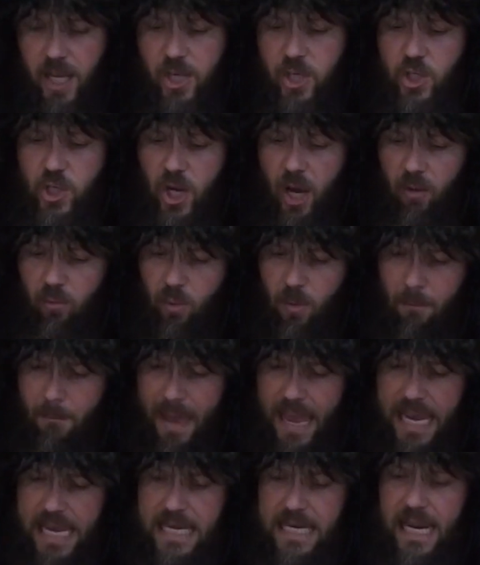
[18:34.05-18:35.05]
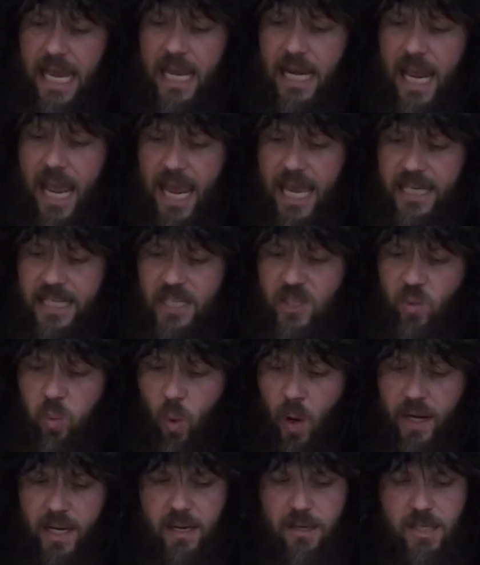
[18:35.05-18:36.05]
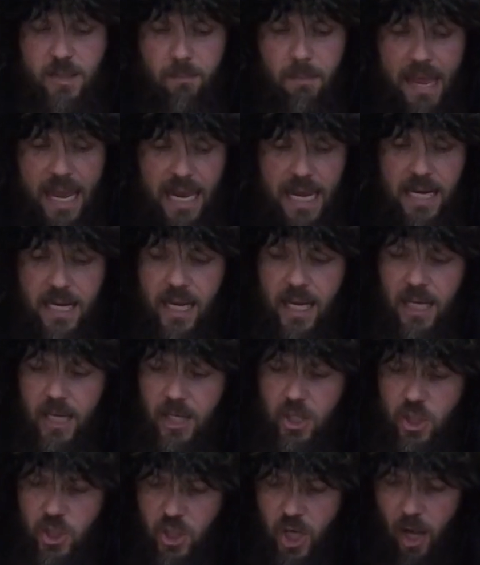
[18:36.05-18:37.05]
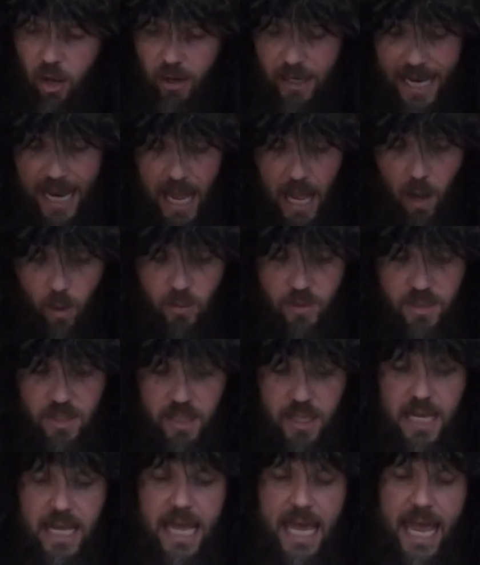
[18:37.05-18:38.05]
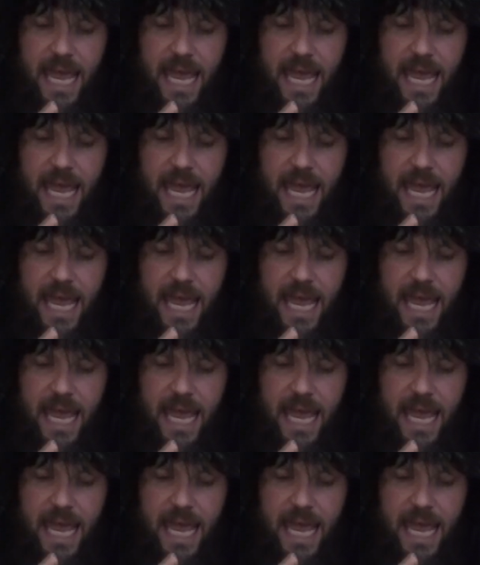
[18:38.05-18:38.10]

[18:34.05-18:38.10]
shall remain and any 20s made shall count,